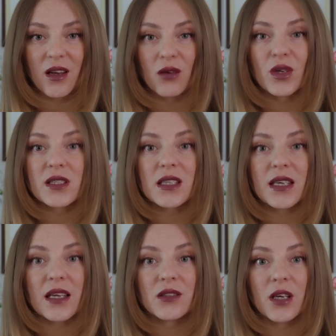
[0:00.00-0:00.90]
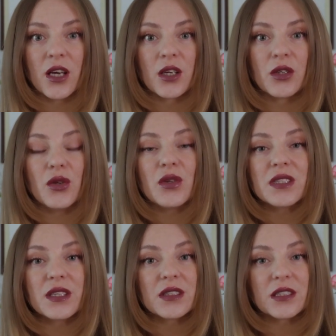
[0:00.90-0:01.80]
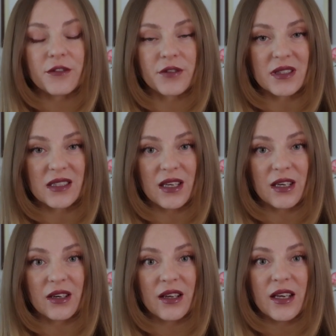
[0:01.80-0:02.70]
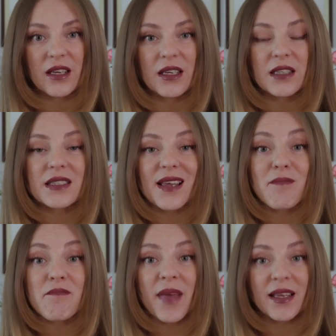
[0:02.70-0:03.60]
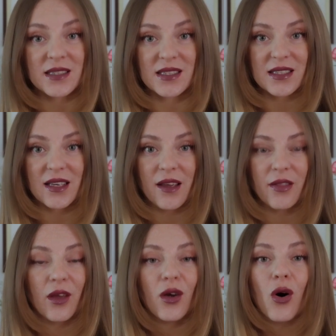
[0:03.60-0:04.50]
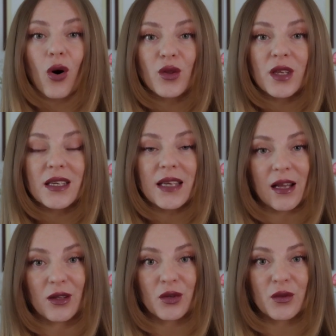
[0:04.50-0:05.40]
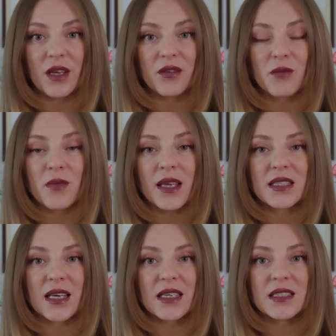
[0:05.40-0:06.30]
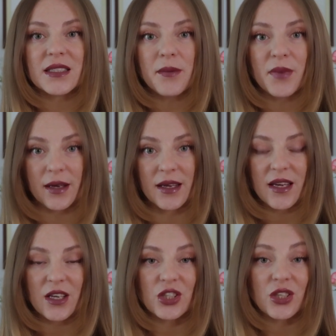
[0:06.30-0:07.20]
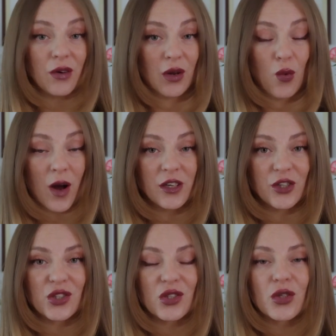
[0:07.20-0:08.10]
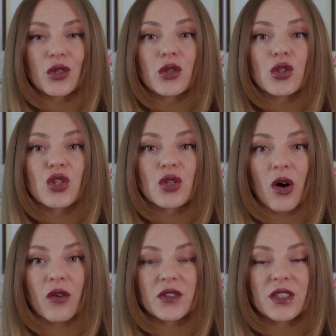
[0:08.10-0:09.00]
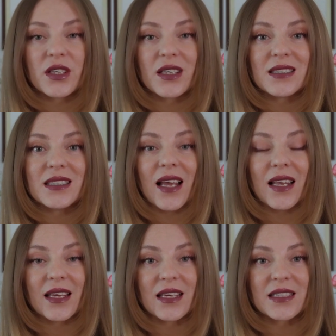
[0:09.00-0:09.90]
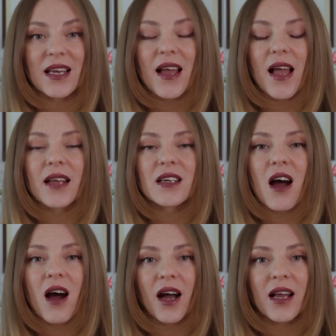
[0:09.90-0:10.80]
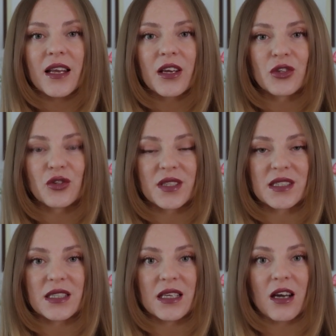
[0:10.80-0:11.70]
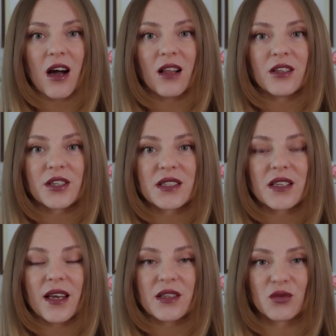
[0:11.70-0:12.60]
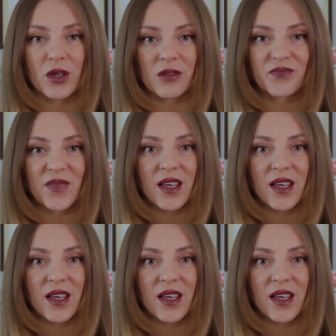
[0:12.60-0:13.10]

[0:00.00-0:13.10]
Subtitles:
And once again, do you see the difference here? It's immense. The golden yellow even makes her dimmer. She requires soft, delicate, and highly contrasting colors as well.